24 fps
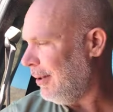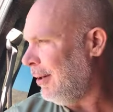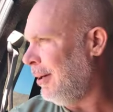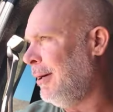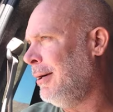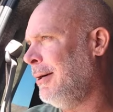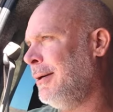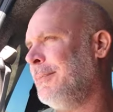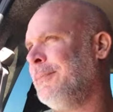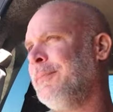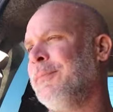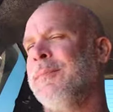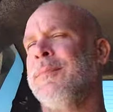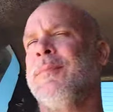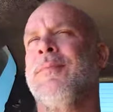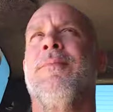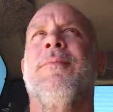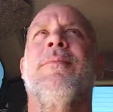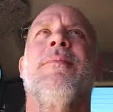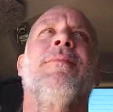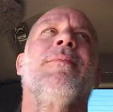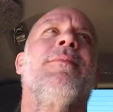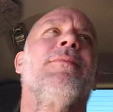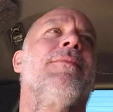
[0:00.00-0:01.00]

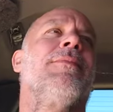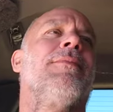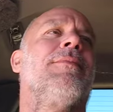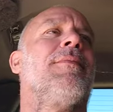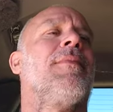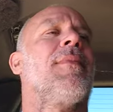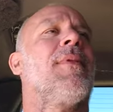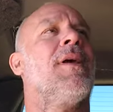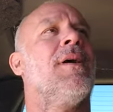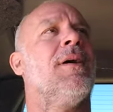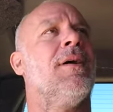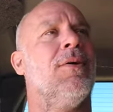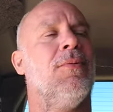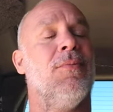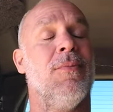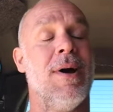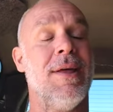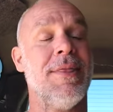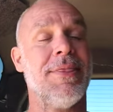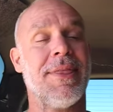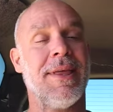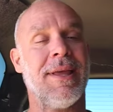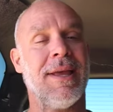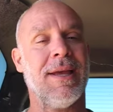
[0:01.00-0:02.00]

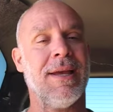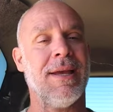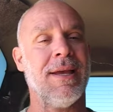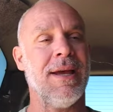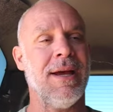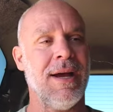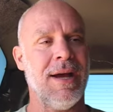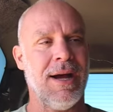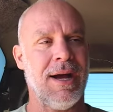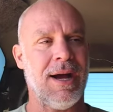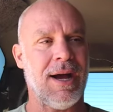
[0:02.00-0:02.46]
One thing